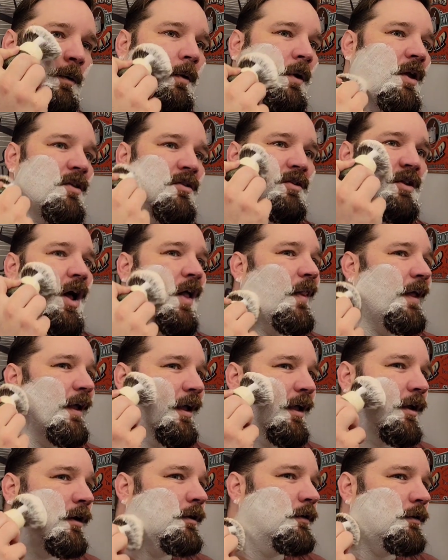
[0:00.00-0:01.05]
It's not
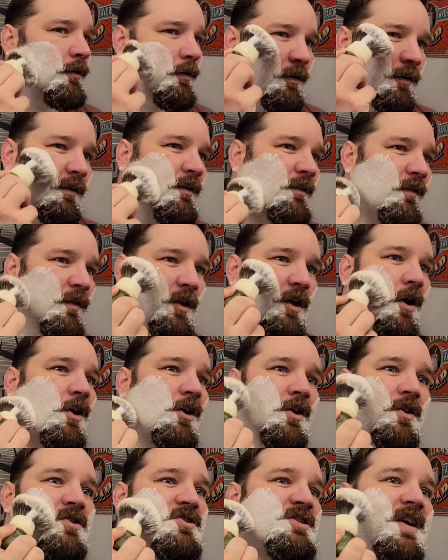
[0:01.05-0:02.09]
like the
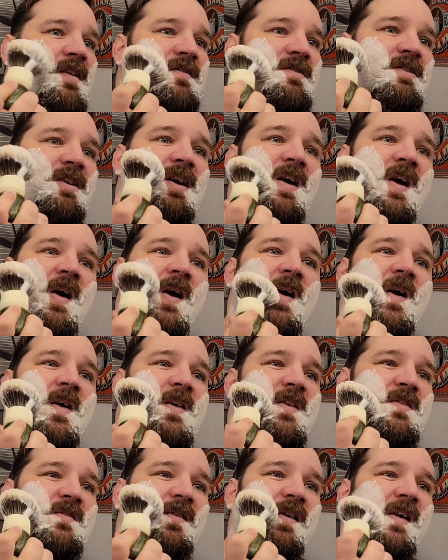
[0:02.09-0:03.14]
DORCO Shave Stick.
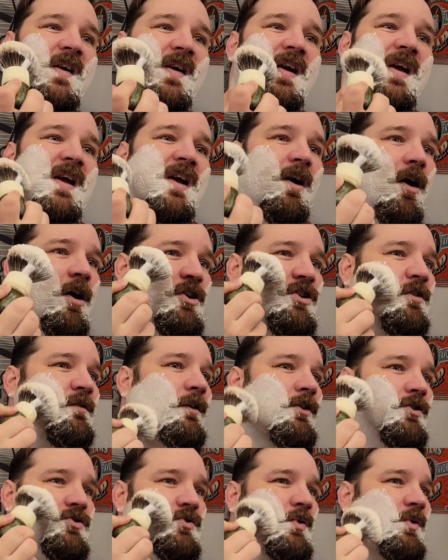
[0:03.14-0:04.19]
It's very
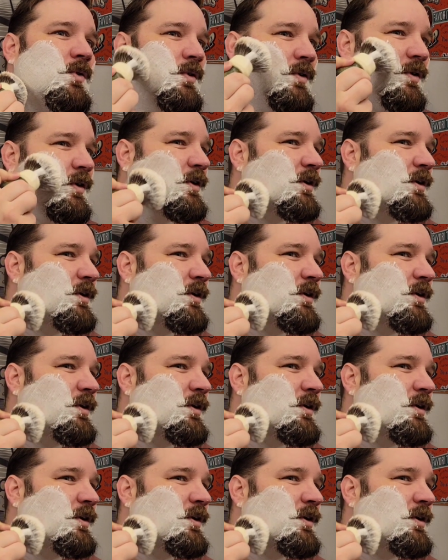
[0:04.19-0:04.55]
controversial.